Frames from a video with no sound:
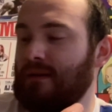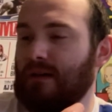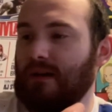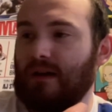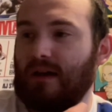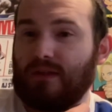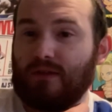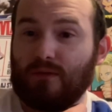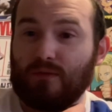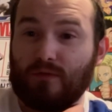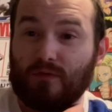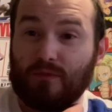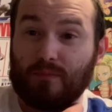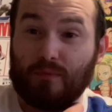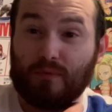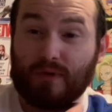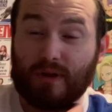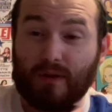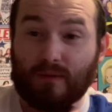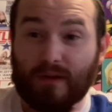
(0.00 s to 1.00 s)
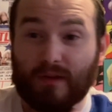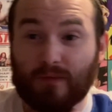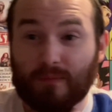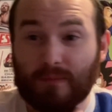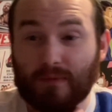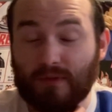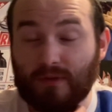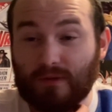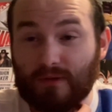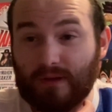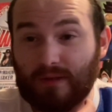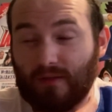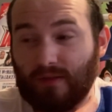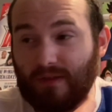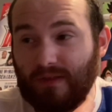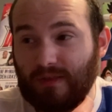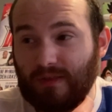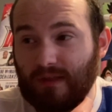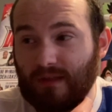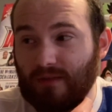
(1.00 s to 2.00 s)
I don't support any harassment there or anything
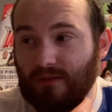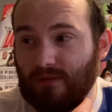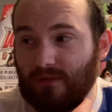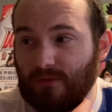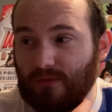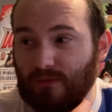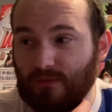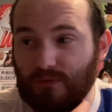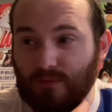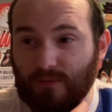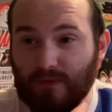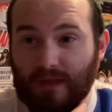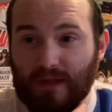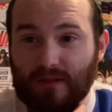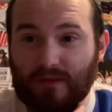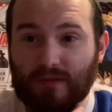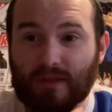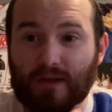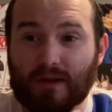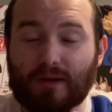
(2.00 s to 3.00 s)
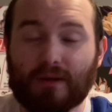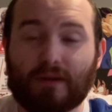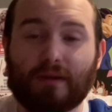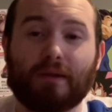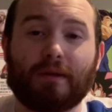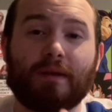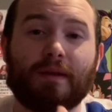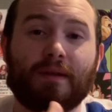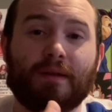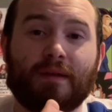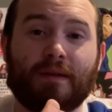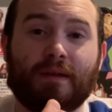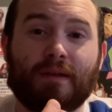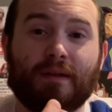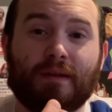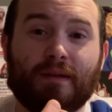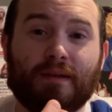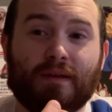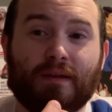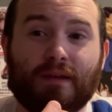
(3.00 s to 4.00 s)
like that, so don't do that there.
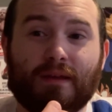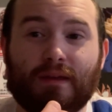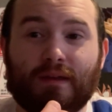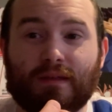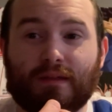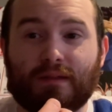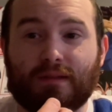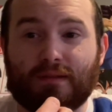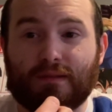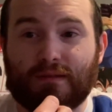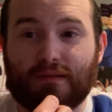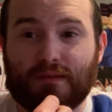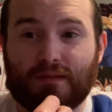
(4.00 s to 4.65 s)
And,